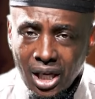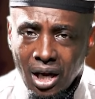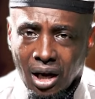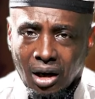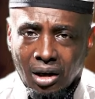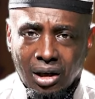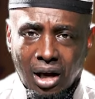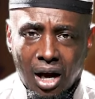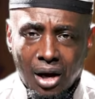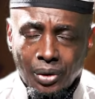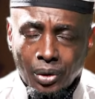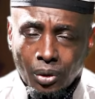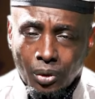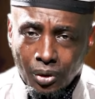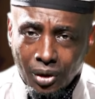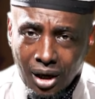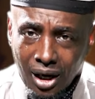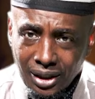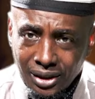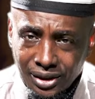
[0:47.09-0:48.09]
Allah in the
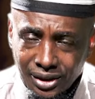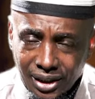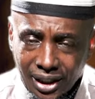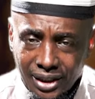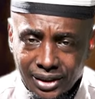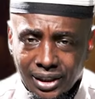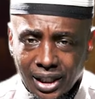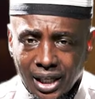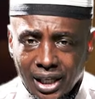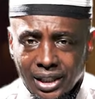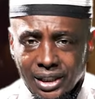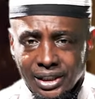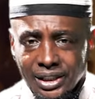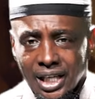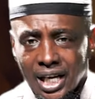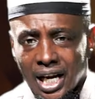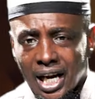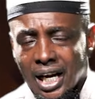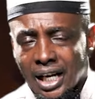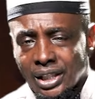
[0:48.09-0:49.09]
Quran says, Ya